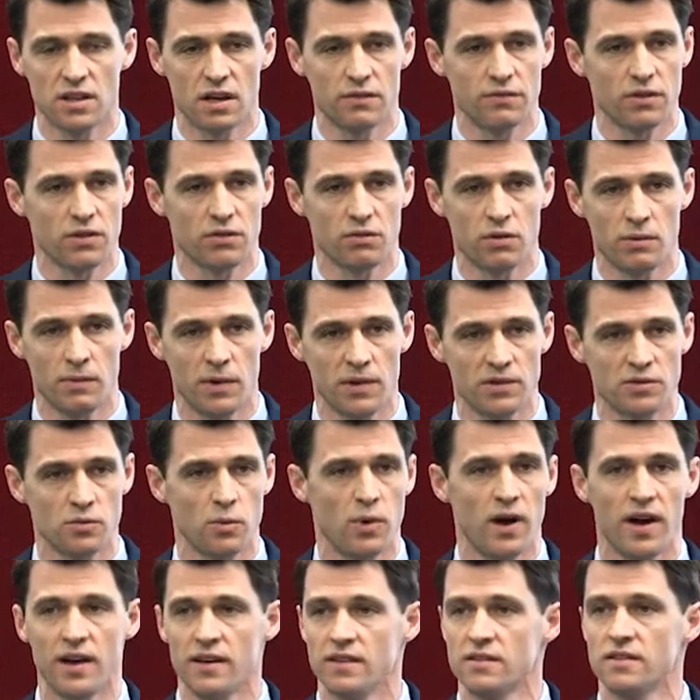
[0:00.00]
that for 3 months.
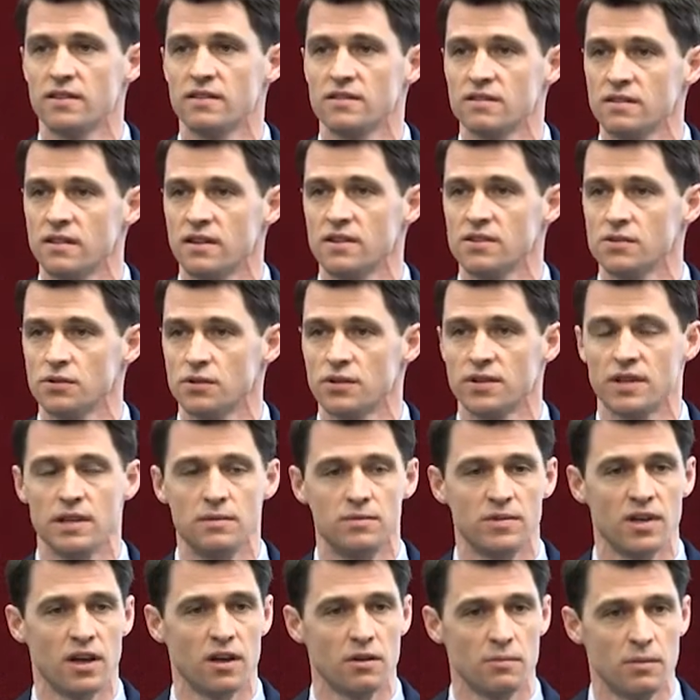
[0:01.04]
Why does that scheduler
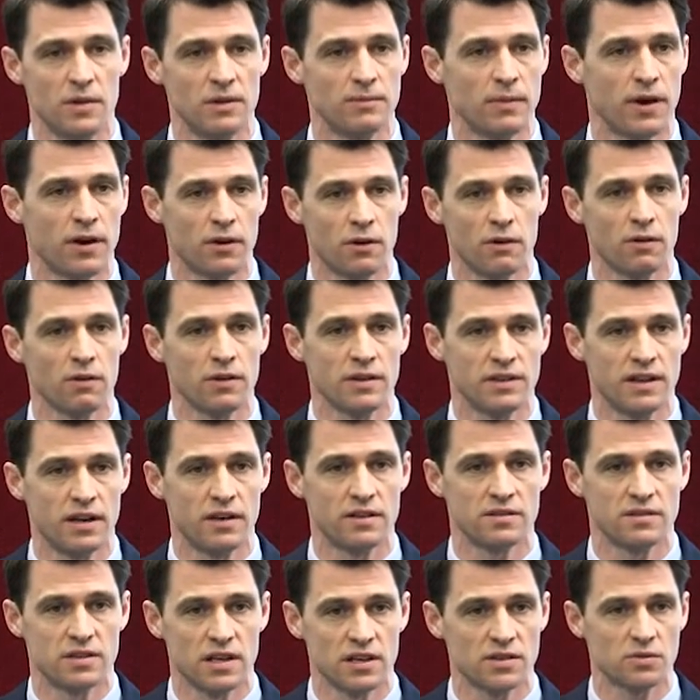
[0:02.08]
keep telling me my early date
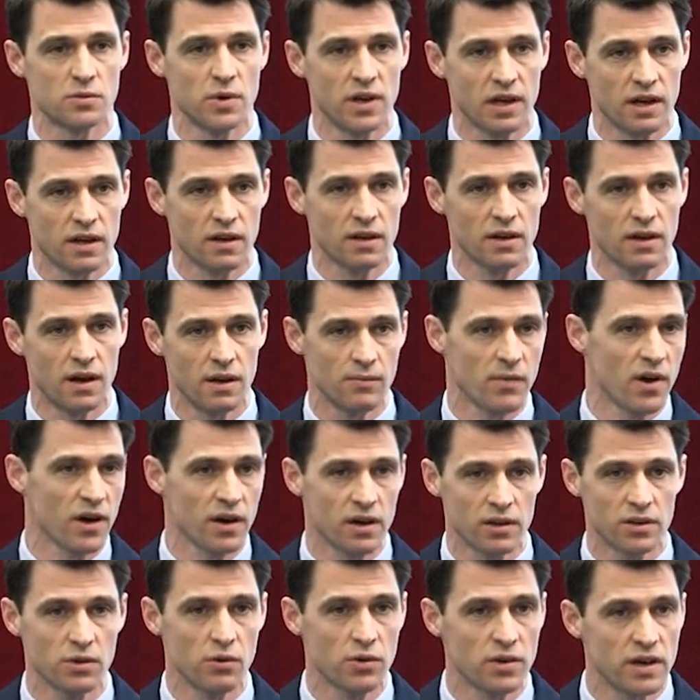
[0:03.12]
is next week? I'm not
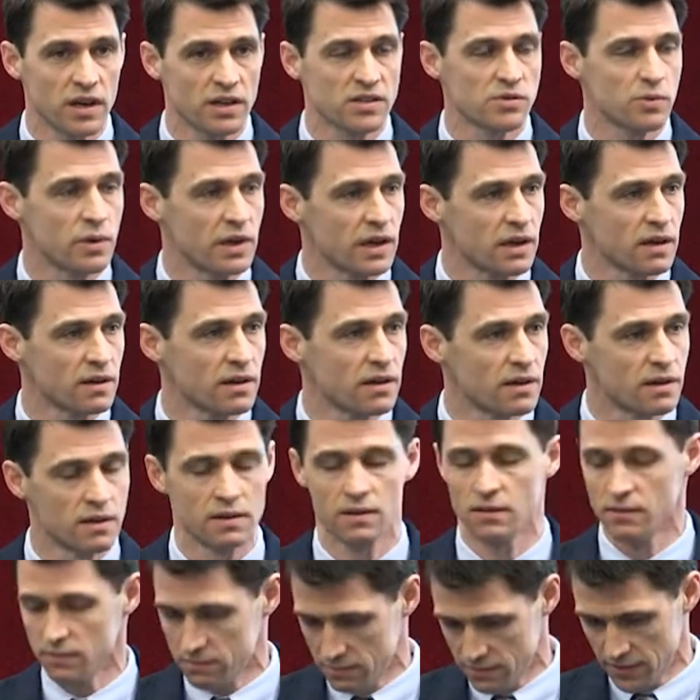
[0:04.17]
going to do it next week.
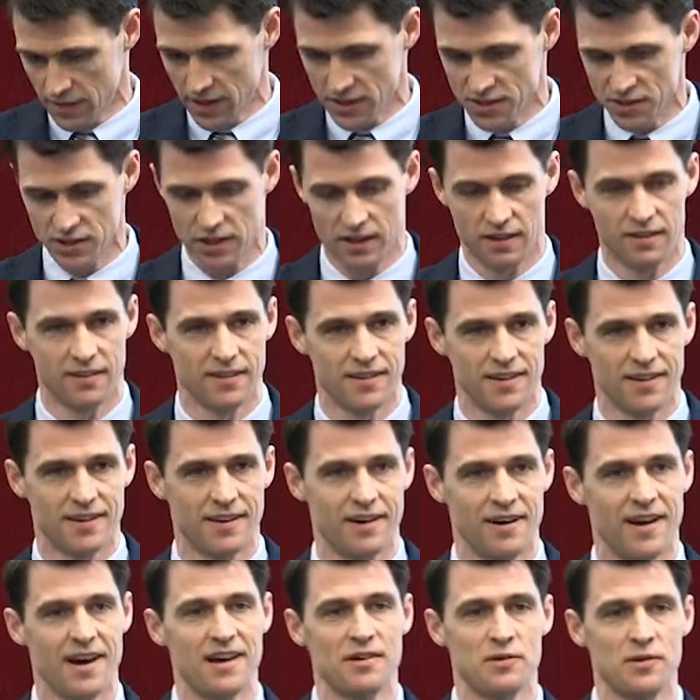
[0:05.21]
Gotcha.
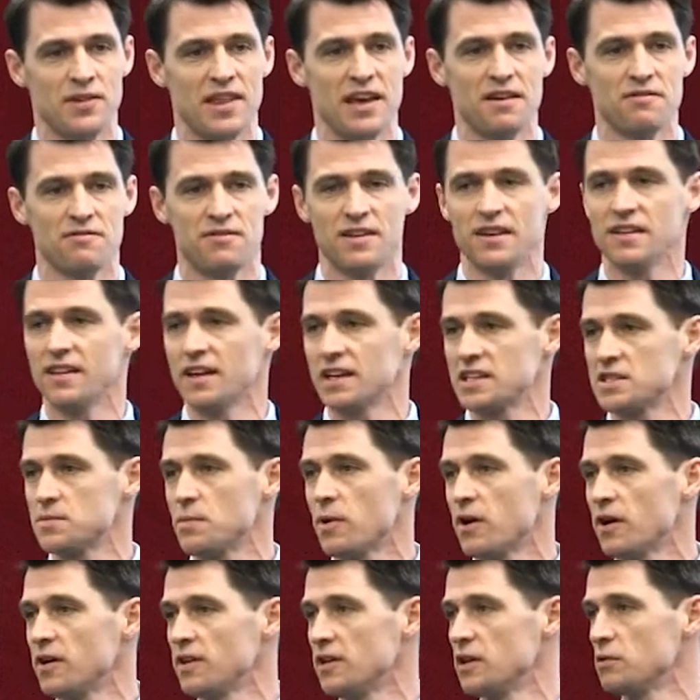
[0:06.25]
All right. When they feel like it's
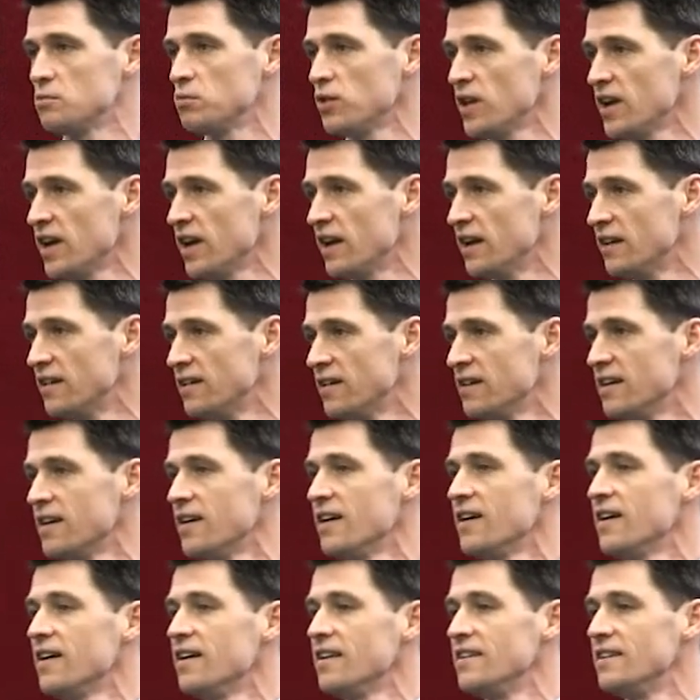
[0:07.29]
part of their plan,
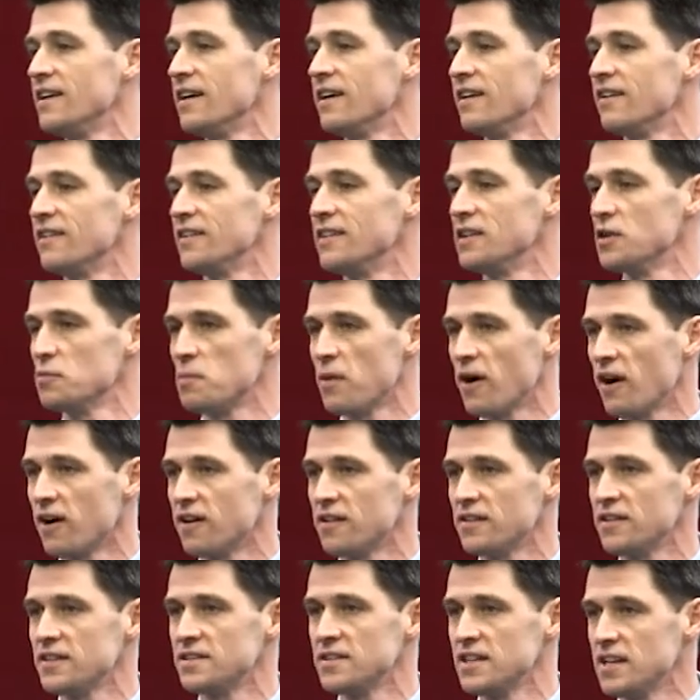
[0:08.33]
they're
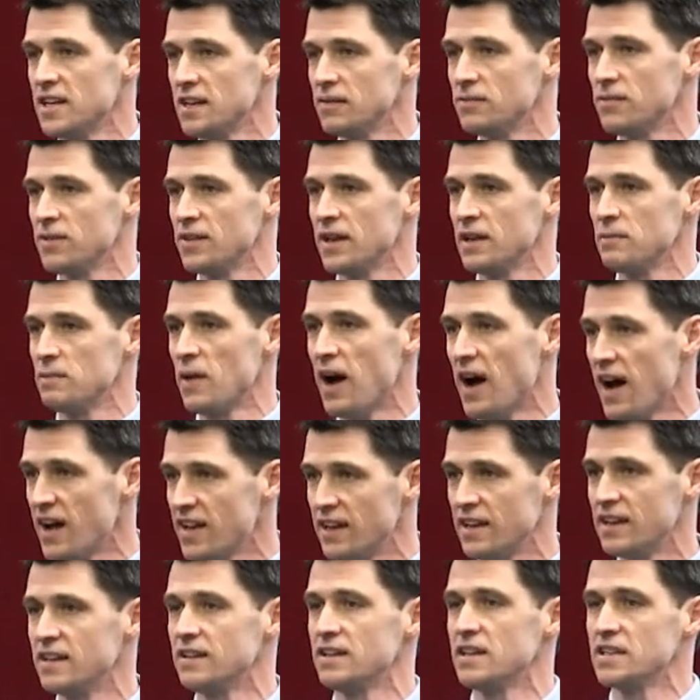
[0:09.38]
part of the team. They buy
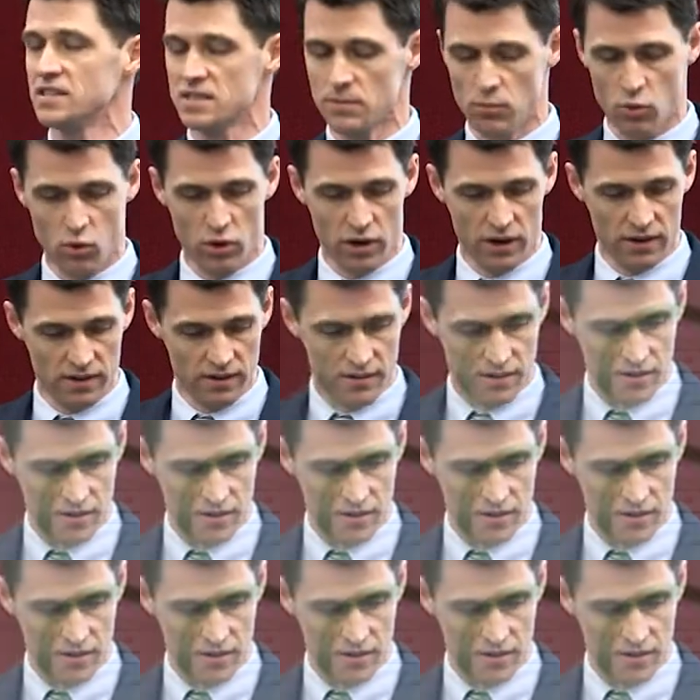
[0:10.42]
in and they support it.